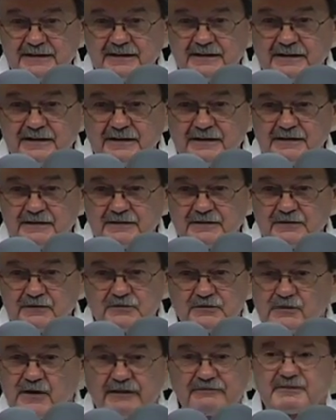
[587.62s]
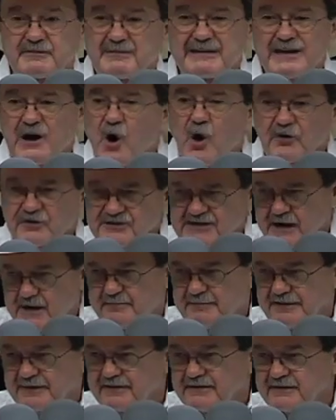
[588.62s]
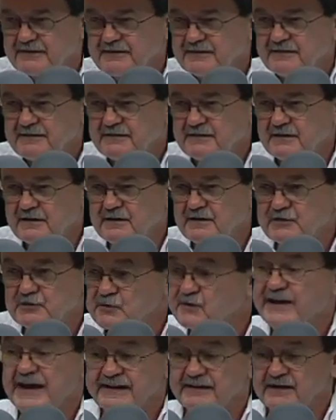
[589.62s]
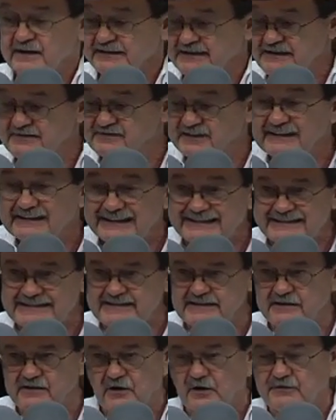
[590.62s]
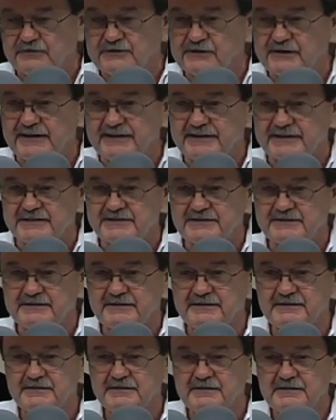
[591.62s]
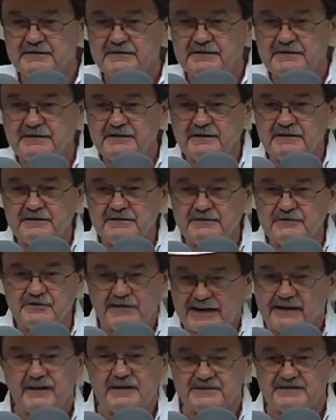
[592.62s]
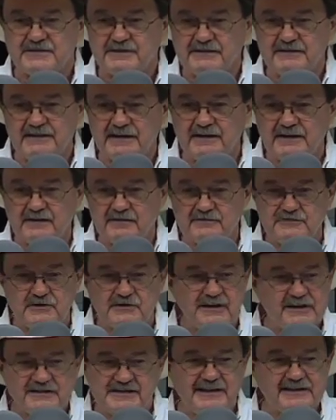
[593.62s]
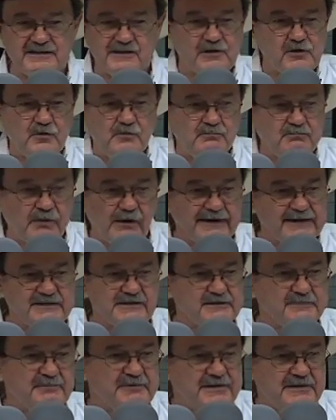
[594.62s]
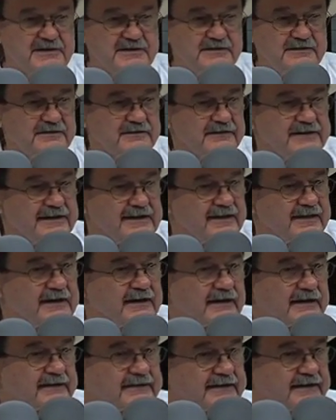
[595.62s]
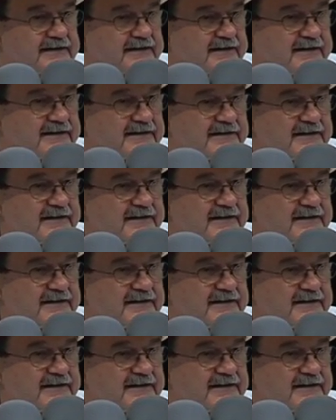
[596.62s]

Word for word: Uh, you have to be on topic. Uh, you cannot even lean on your desk. Uh, you cannot sit down. You can take no break to pee or anything like that.